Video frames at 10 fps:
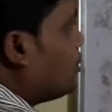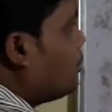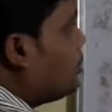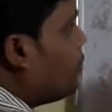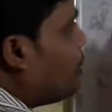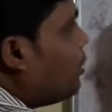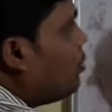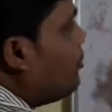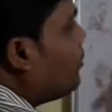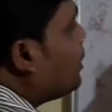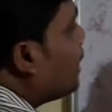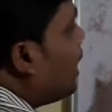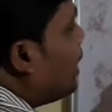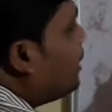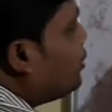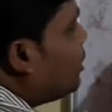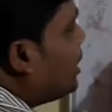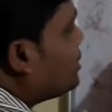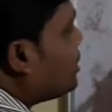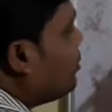the for loop and it will
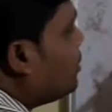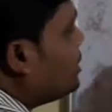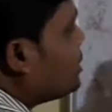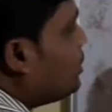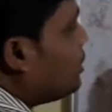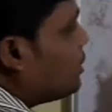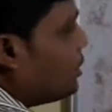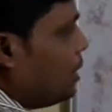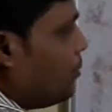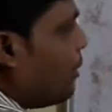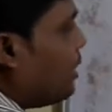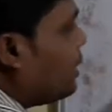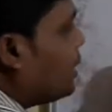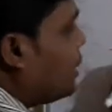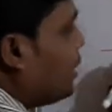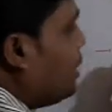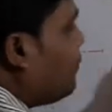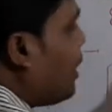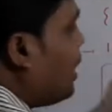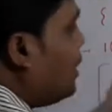execute this if part. If
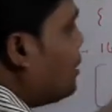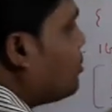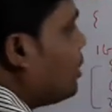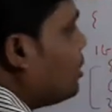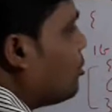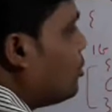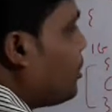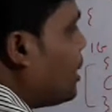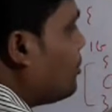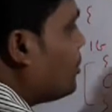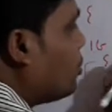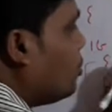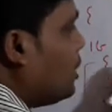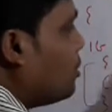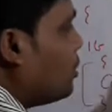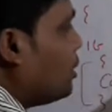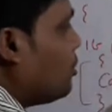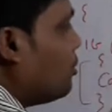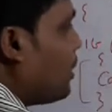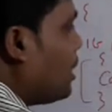I equal to 5, 2 equal
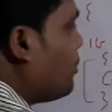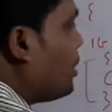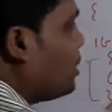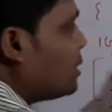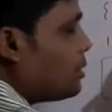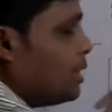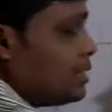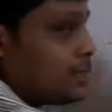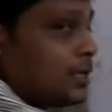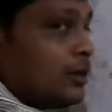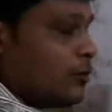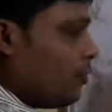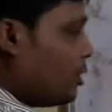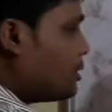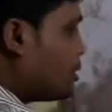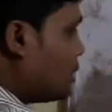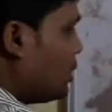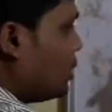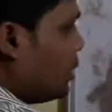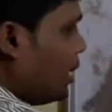to 5, condition is false.
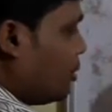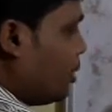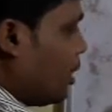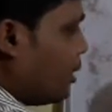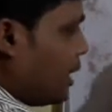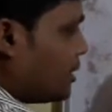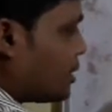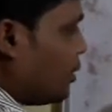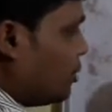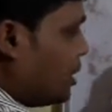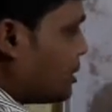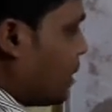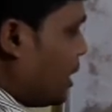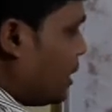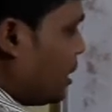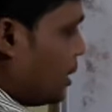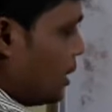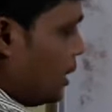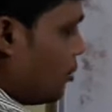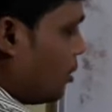It will not execute this part.
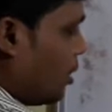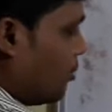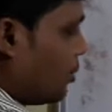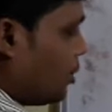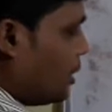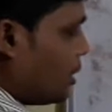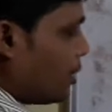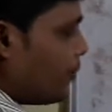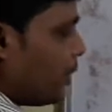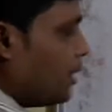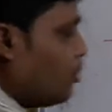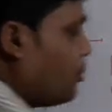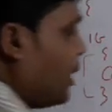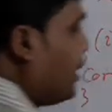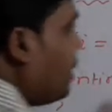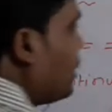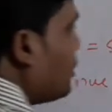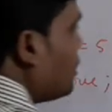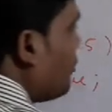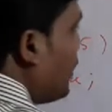It will come to here. It will print
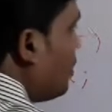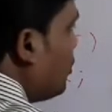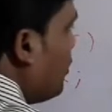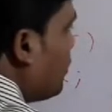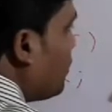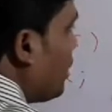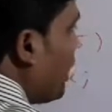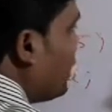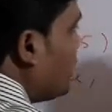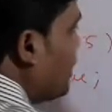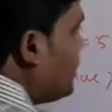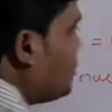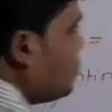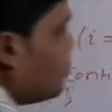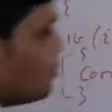the value of I, that is 2.